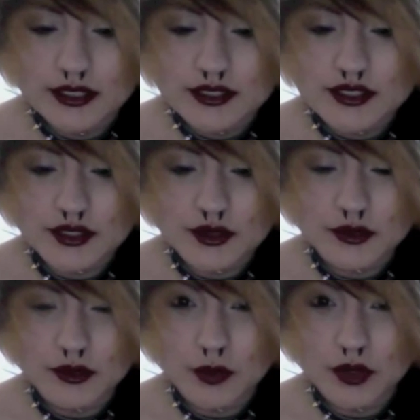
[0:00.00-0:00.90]

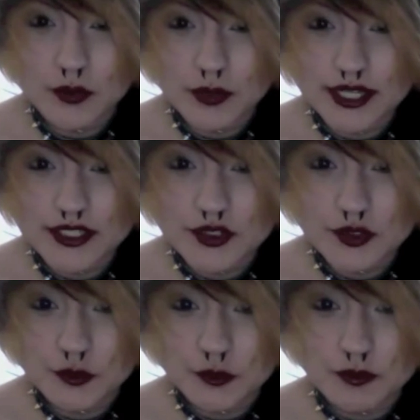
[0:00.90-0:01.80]
So one way
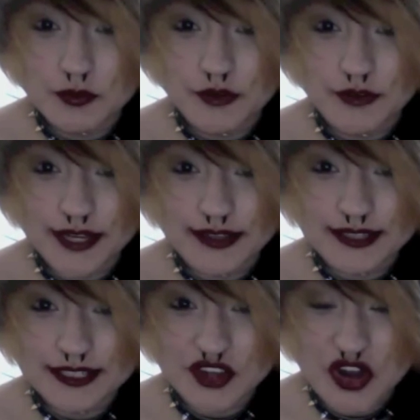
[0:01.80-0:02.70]
to prevent
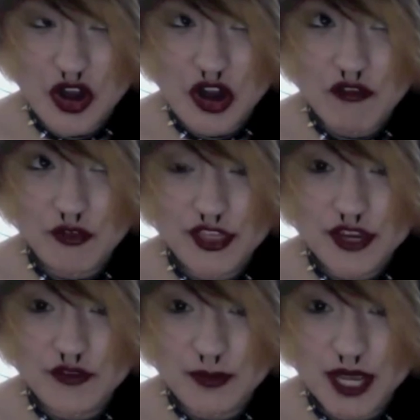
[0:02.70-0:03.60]
this awful
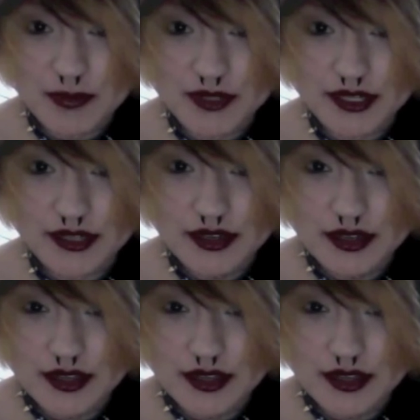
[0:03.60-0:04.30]
thing from happening